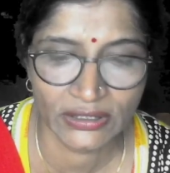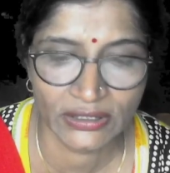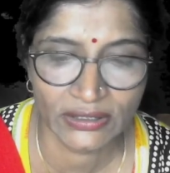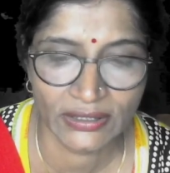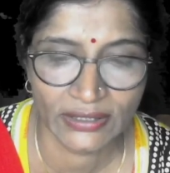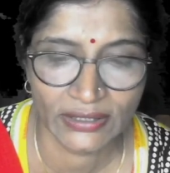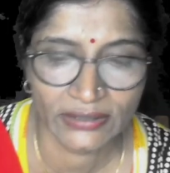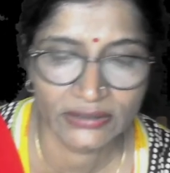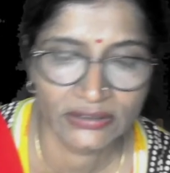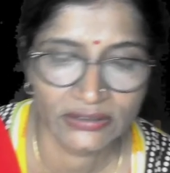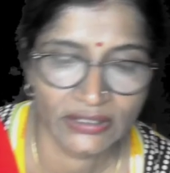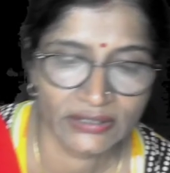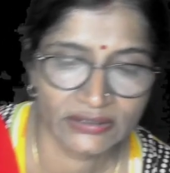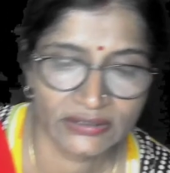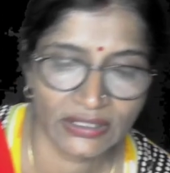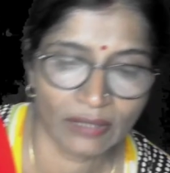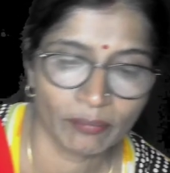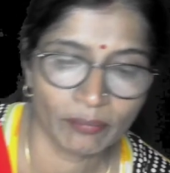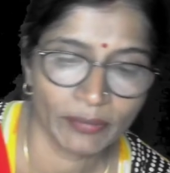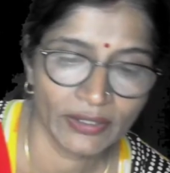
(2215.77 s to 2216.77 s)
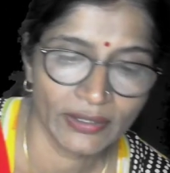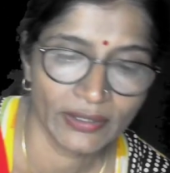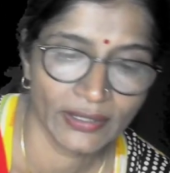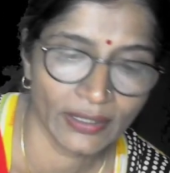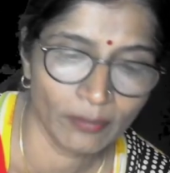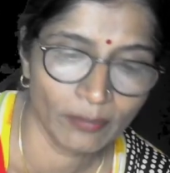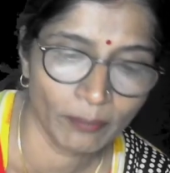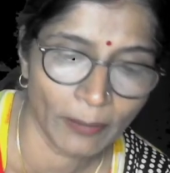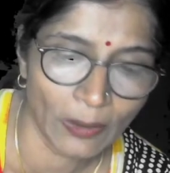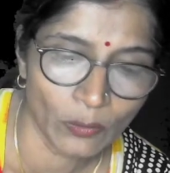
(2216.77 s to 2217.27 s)
that is the example
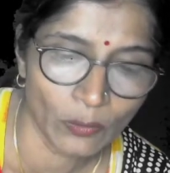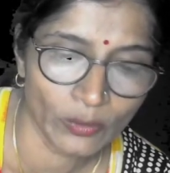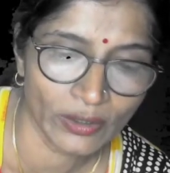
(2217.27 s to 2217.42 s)
gunpowder.